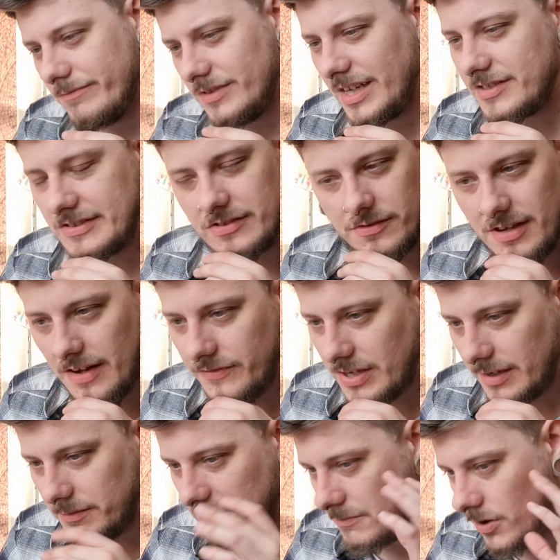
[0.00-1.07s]
I just don't have
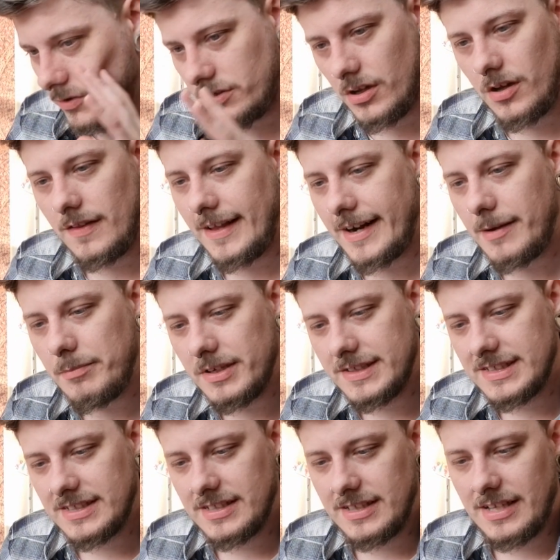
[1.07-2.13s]
time to model all that up
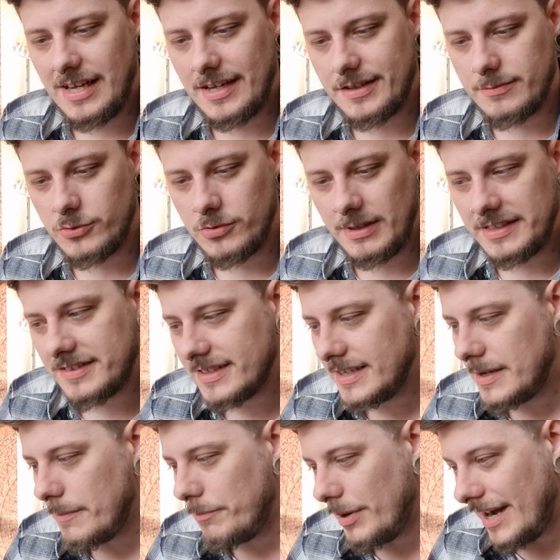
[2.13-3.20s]
at the moment.
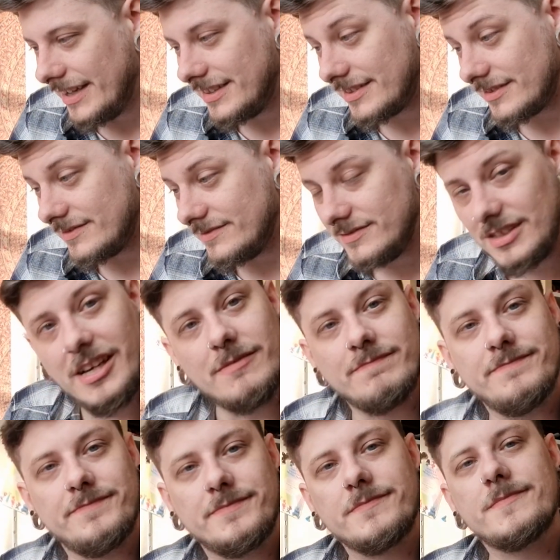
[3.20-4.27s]
But yeah,
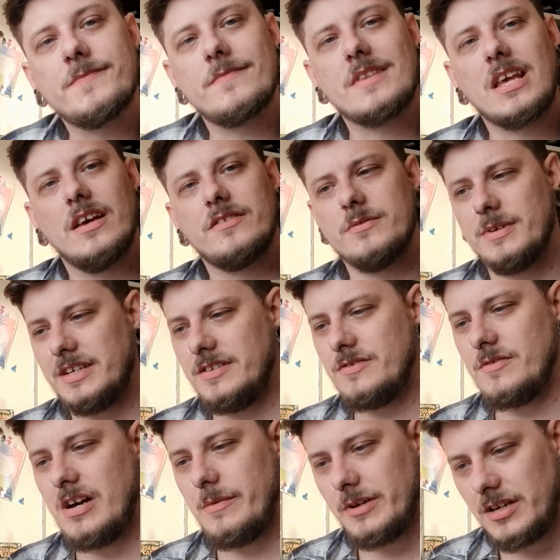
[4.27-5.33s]
so we're going to
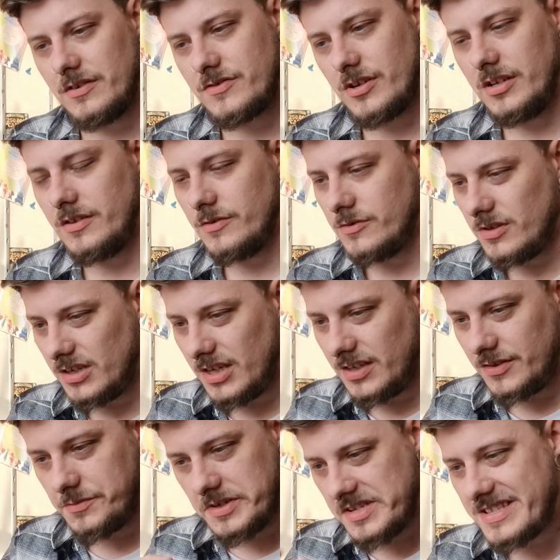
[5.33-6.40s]
do that. We're going to try and do
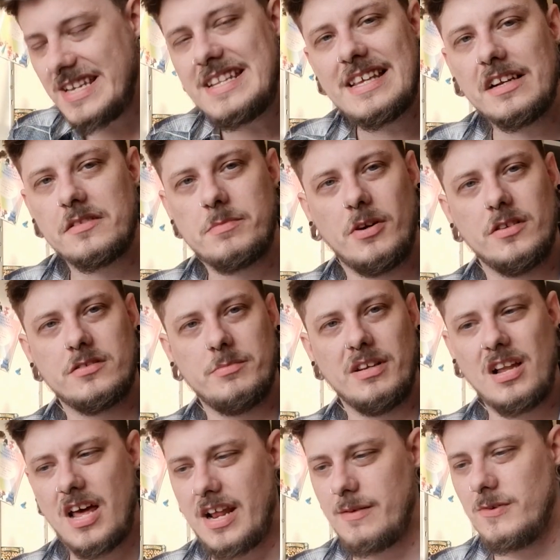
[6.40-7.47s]
it as detailed as
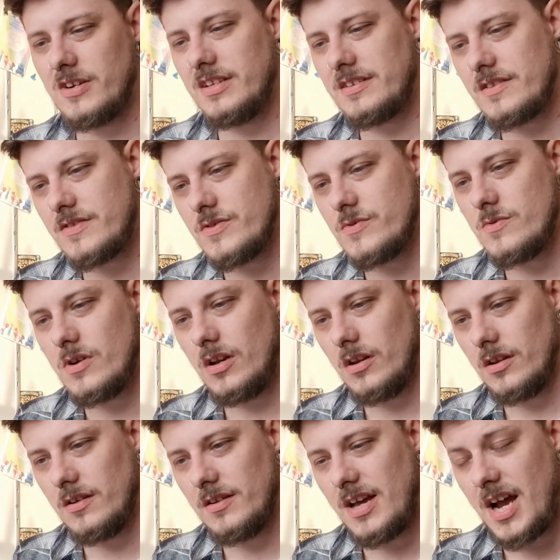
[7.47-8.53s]
possible, and I want it to
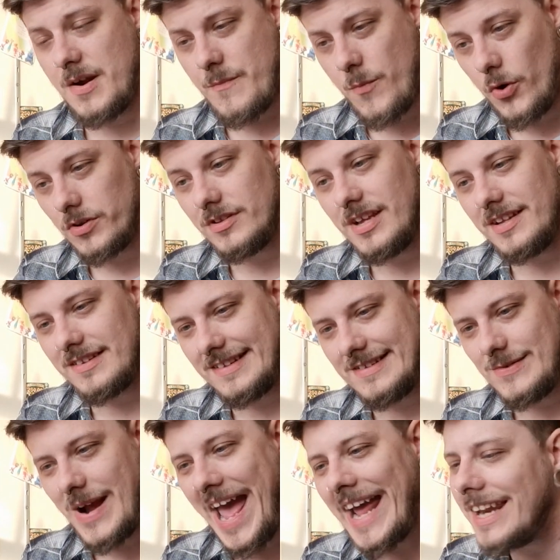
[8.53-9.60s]

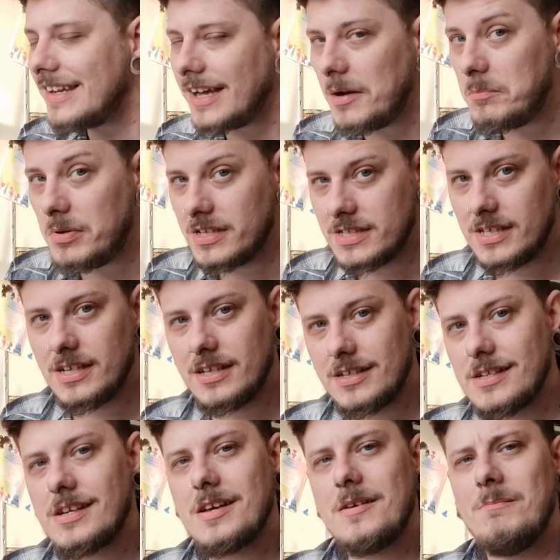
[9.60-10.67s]
end up
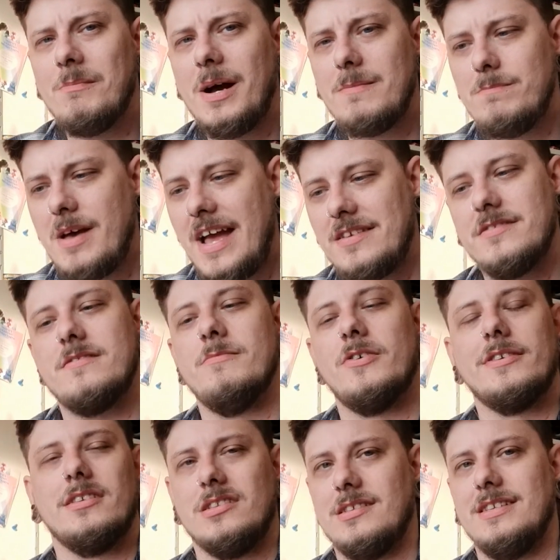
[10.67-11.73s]
my best
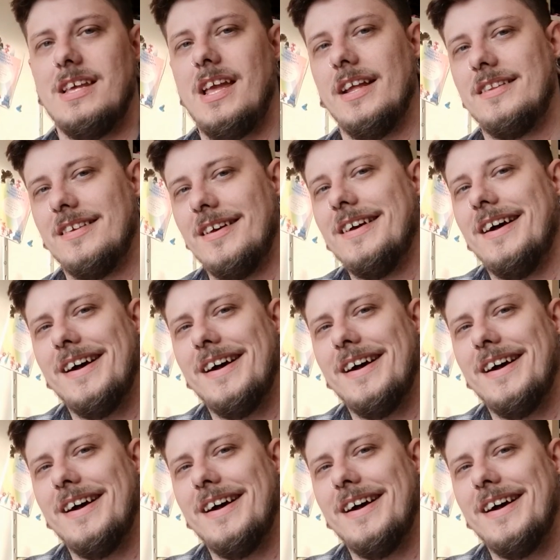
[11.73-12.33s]
model to date.